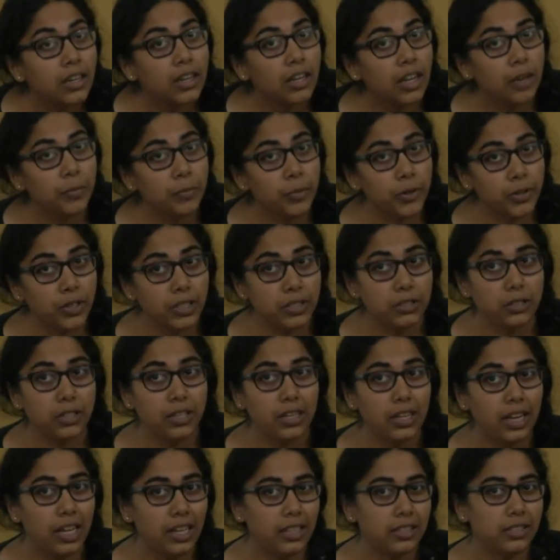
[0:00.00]
Computation
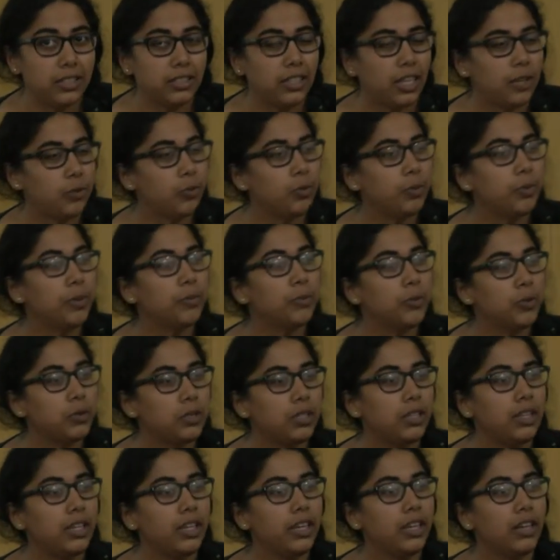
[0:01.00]
analysis, that would be
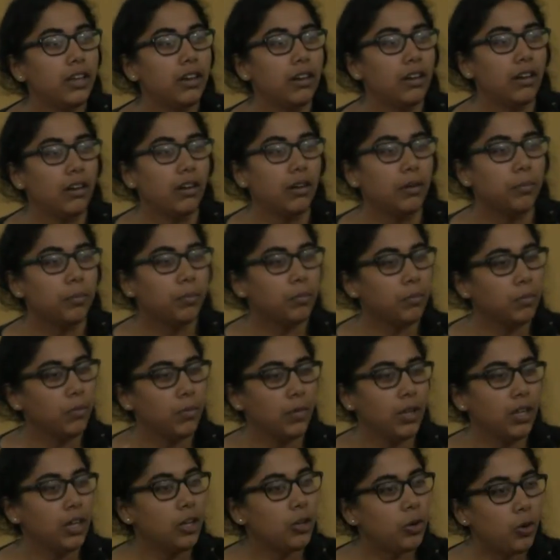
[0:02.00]
mostly um,
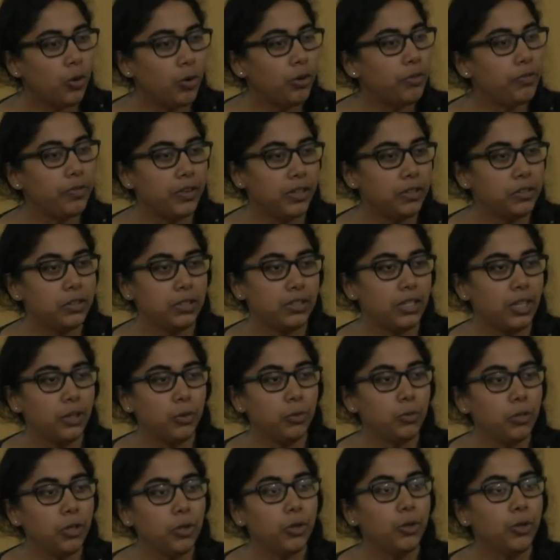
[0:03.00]
core functions. I
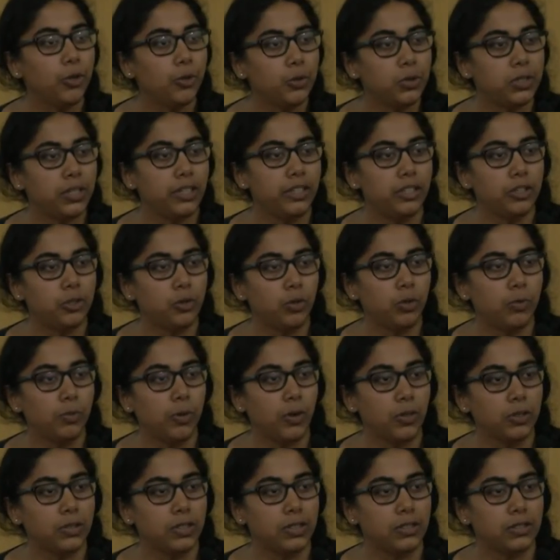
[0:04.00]
don't think you used any
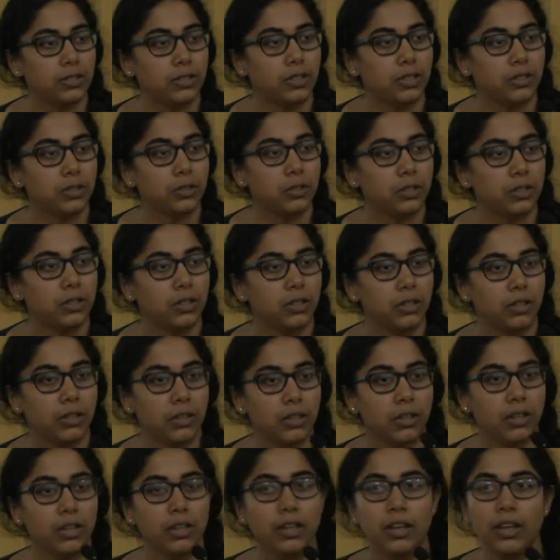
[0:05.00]
toolbox as such.
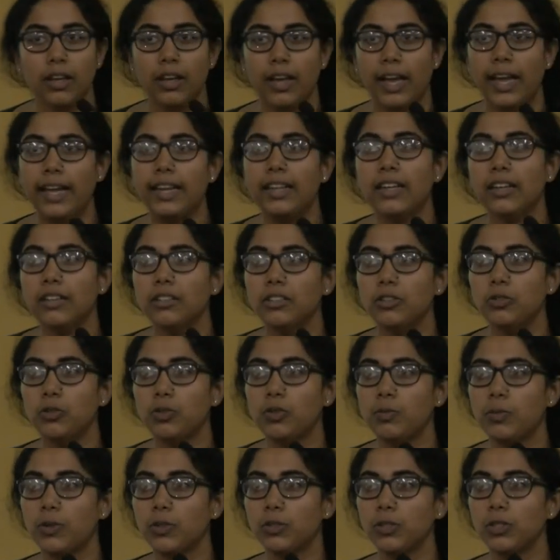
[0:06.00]
Any other
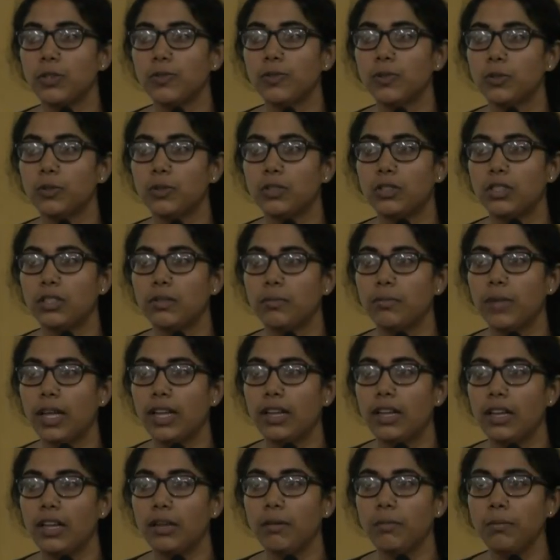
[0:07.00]
toolbox you've used in
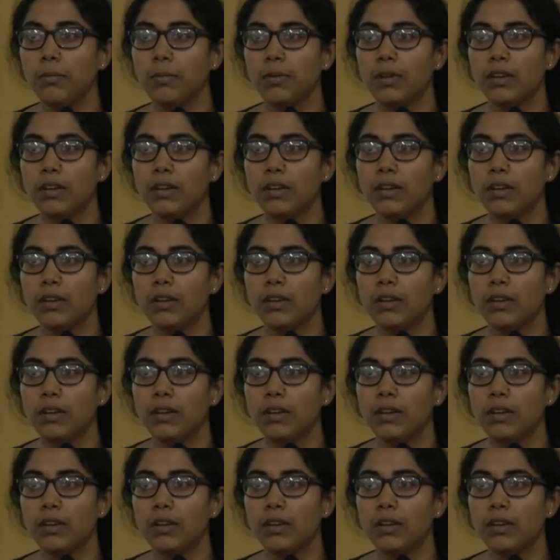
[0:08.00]
MATLAB?